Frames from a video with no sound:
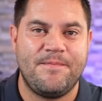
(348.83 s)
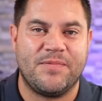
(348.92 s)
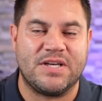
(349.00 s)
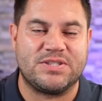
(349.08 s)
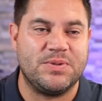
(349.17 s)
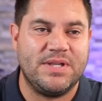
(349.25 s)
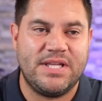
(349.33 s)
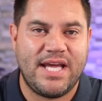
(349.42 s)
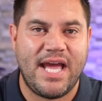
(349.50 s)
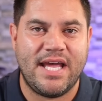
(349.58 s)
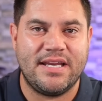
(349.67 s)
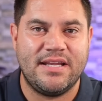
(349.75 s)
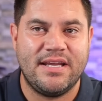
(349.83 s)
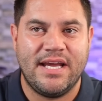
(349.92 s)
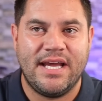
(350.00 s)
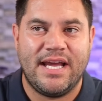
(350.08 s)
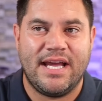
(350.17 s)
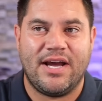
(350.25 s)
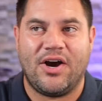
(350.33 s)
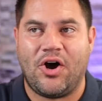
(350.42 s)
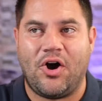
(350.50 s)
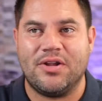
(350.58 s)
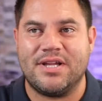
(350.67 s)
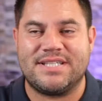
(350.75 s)
So in the end,
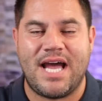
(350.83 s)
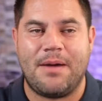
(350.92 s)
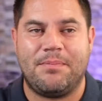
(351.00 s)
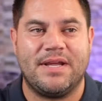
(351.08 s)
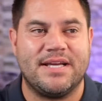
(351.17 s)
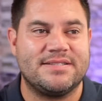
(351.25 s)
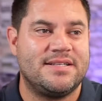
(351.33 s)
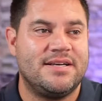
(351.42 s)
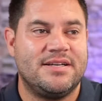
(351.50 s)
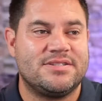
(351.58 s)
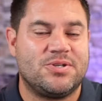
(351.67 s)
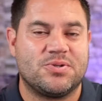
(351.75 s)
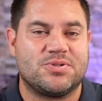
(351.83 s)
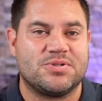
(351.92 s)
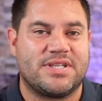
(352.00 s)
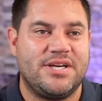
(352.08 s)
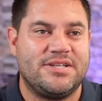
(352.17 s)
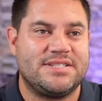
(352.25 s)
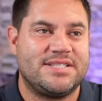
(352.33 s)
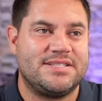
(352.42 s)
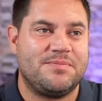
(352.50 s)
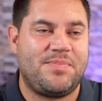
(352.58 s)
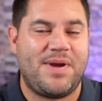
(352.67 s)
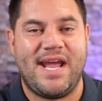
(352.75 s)
all that's happening is Social Security just
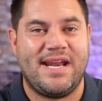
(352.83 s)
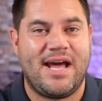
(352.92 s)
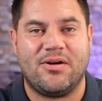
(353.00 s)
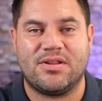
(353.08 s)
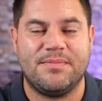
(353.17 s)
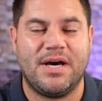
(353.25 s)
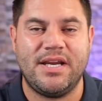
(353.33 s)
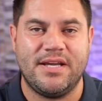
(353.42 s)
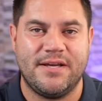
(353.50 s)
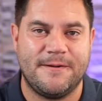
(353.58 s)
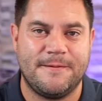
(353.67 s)
isn't paying out the money.